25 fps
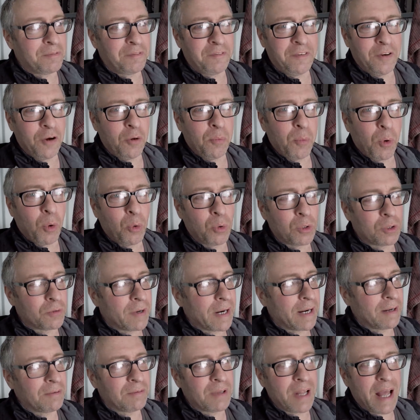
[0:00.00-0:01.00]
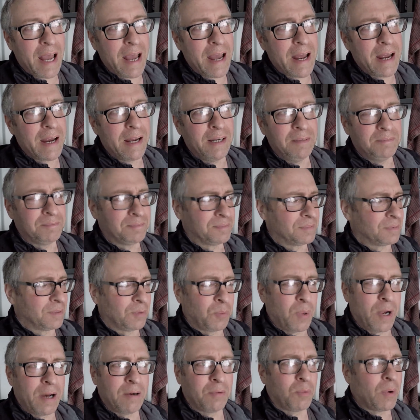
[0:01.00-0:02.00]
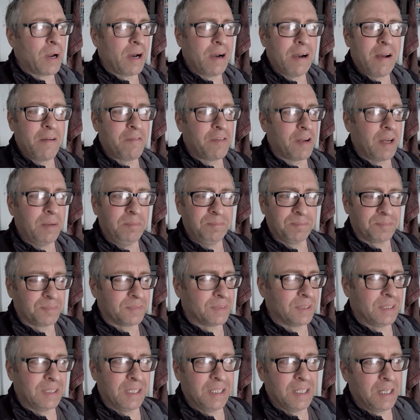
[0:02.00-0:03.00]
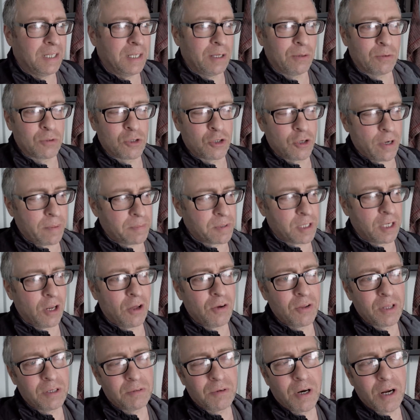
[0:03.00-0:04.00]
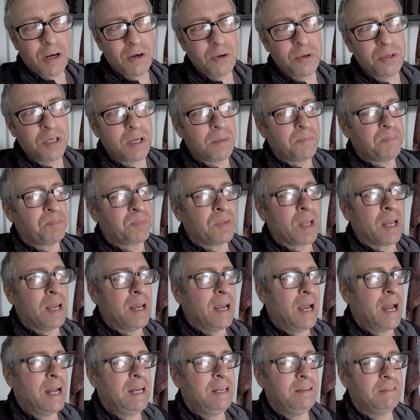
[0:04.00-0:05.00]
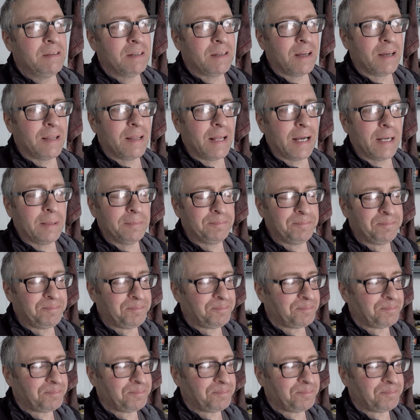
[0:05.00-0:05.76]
film all around there, wherever, little trips along the road, anything like that.